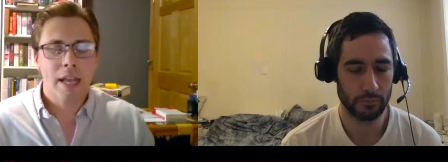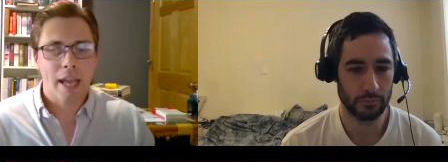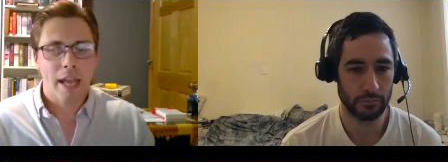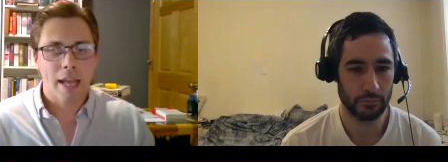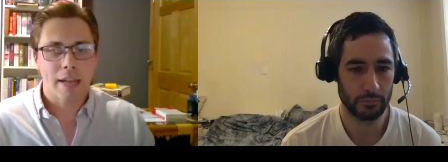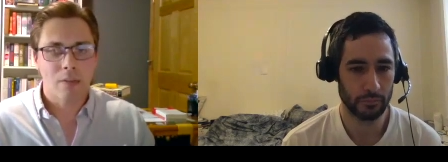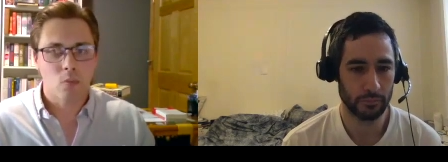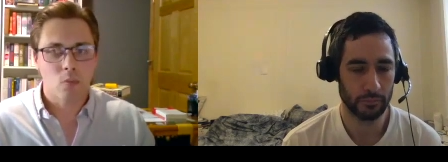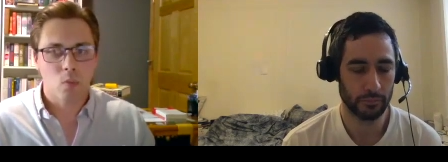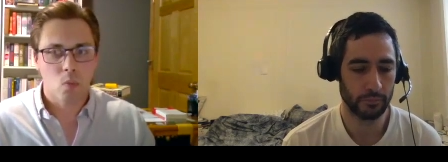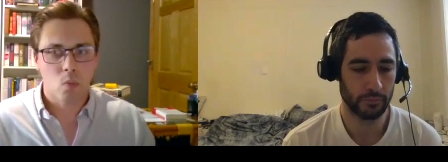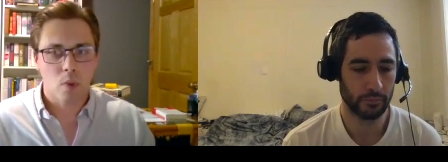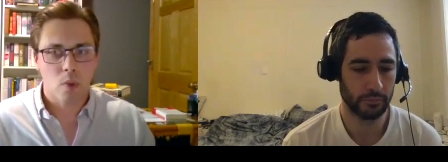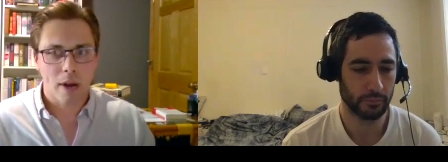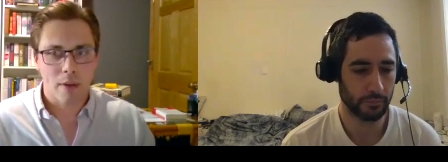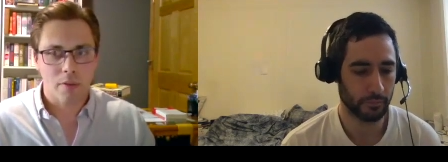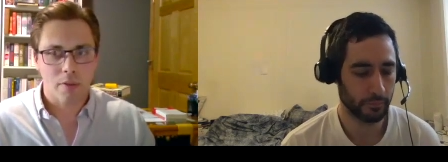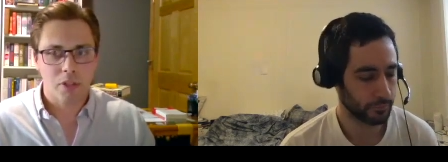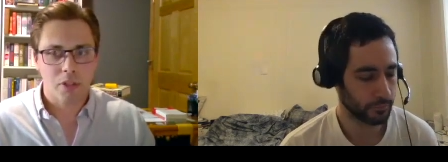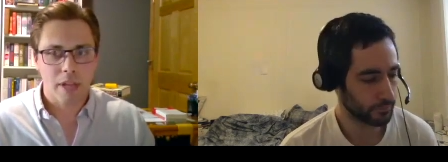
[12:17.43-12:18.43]
Speaker 1: And what I
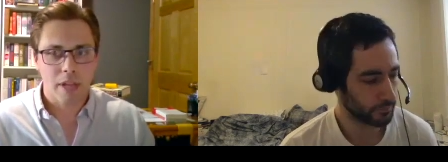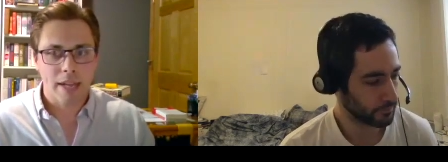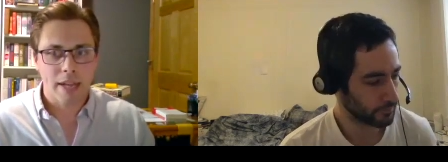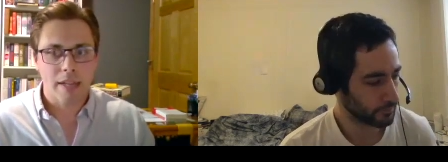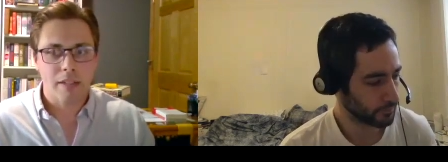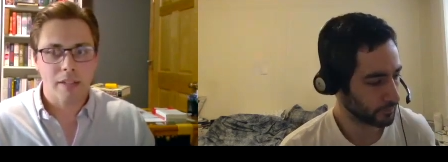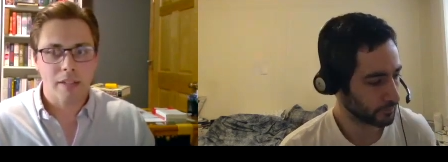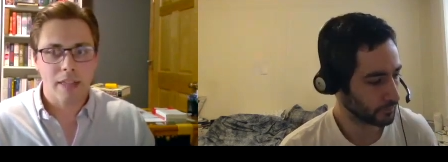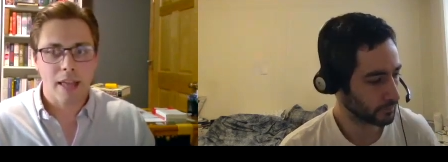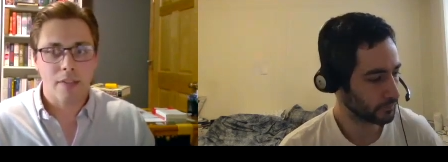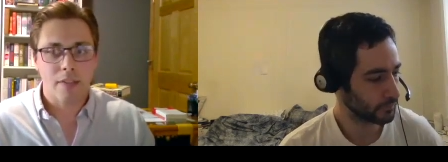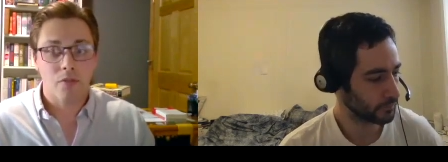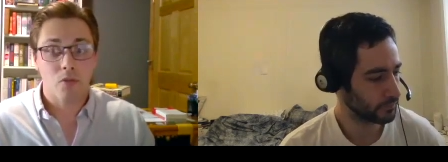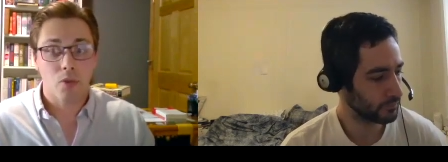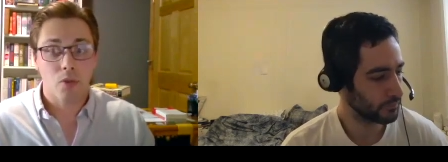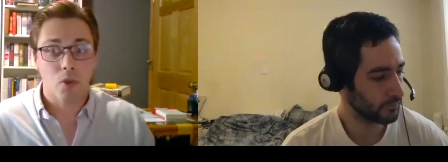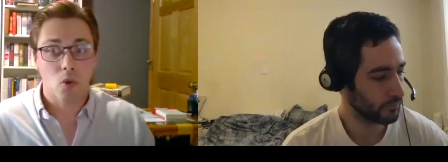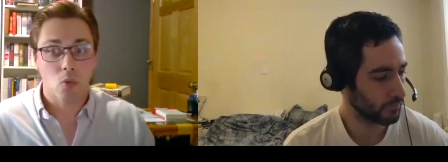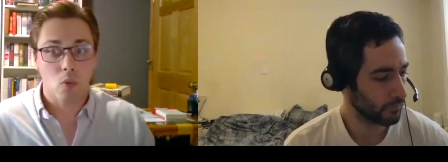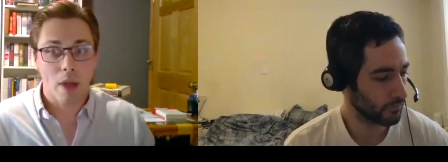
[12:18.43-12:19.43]
was saying is that
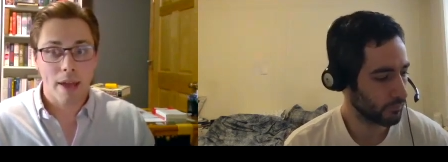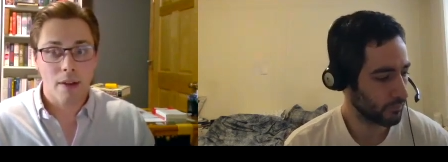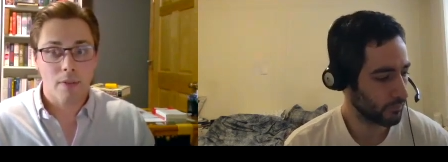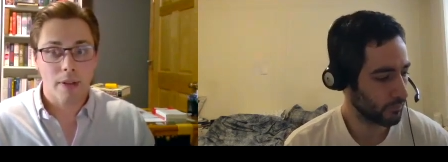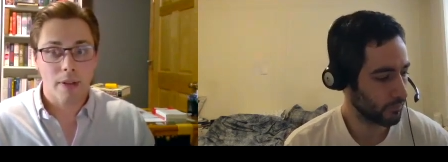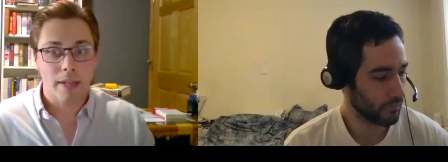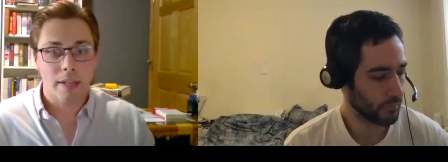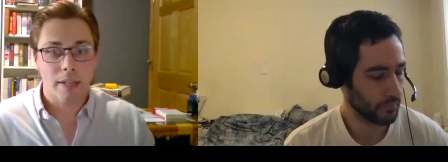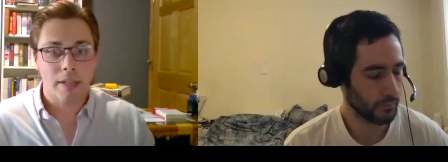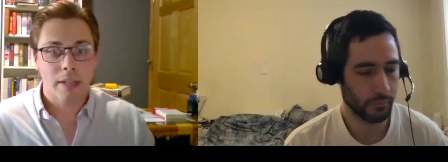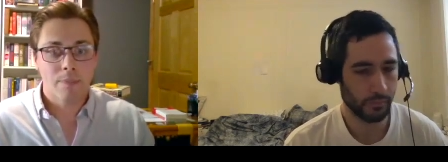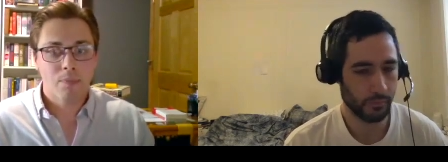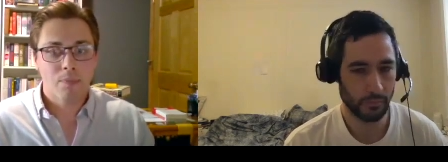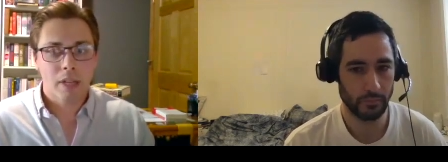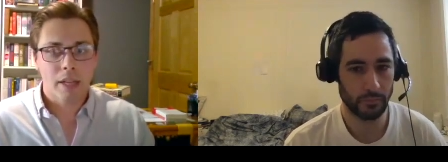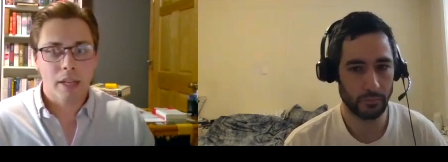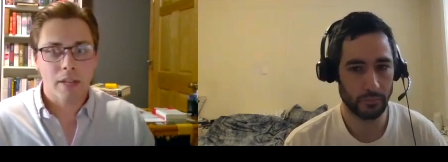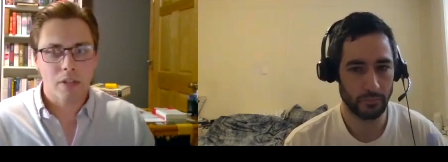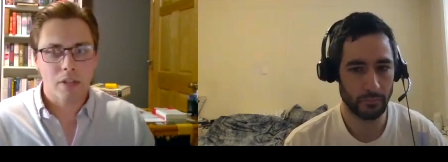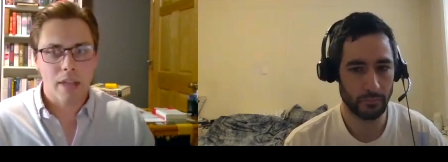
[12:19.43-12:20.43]
the rhetoric
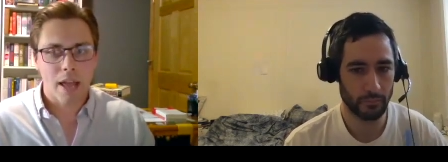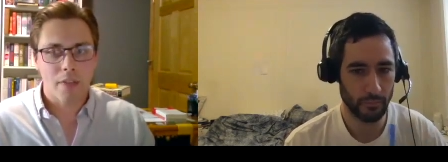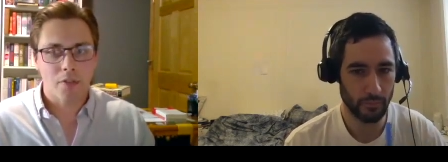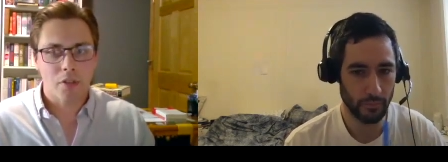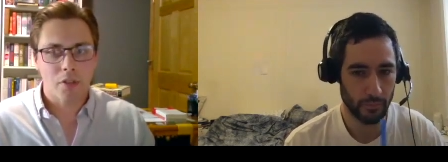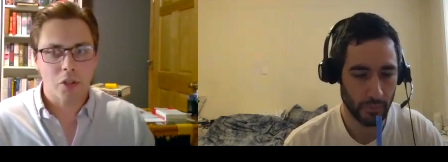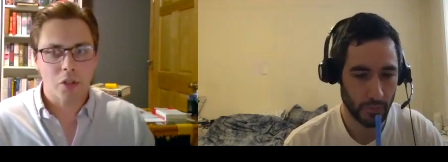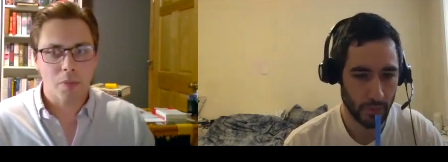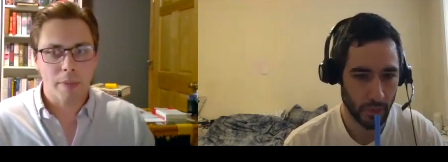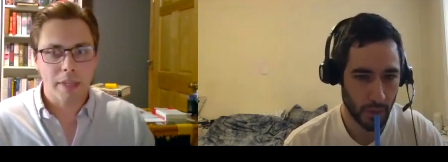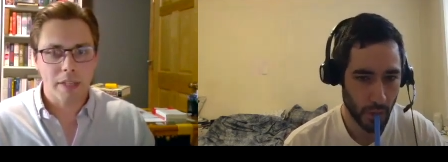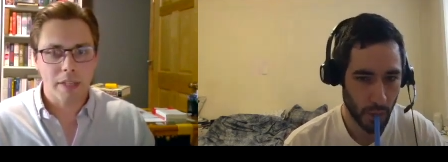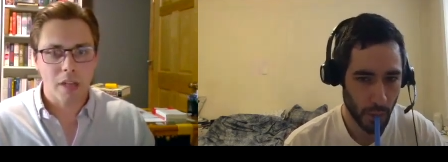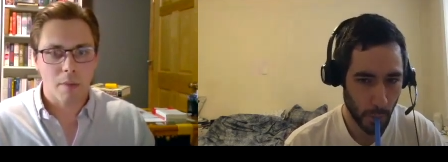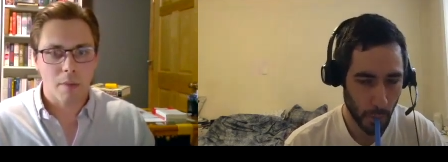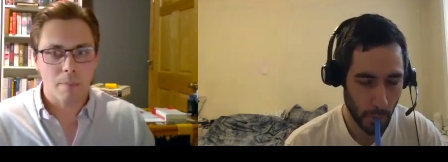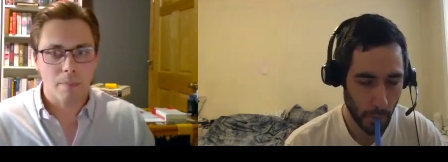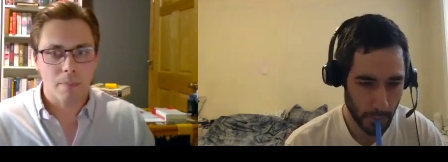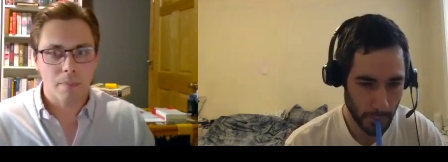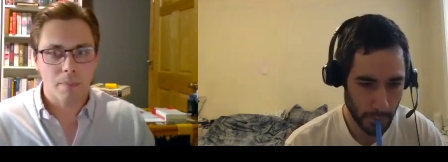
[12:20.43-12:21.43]
is that this should be
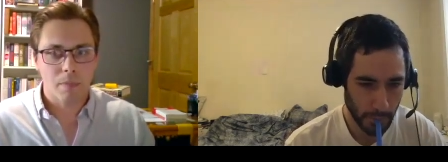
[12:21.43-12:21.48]
done.